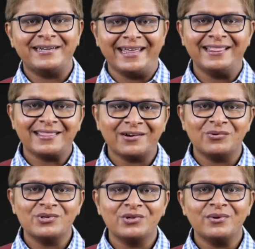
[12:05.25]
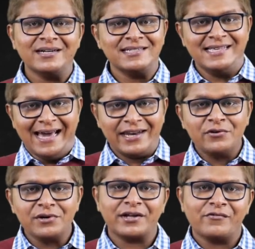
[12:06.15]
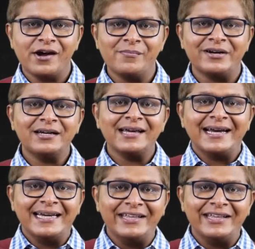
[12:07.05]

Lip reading: 10,000 units, the annual requirement,